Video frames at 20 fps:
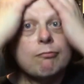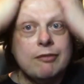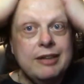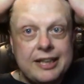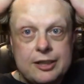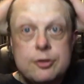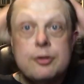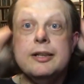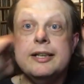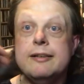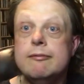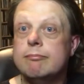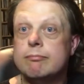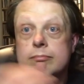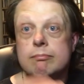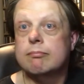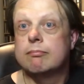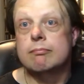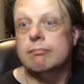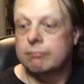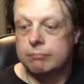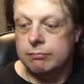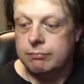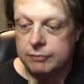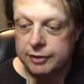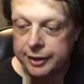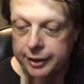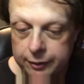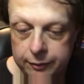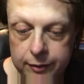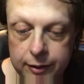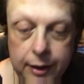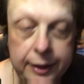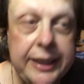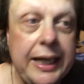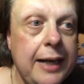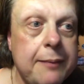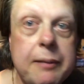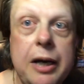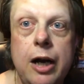literally, you know, I
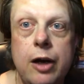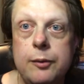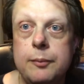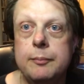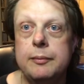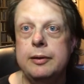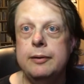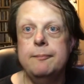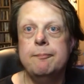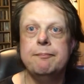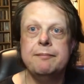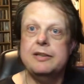came home,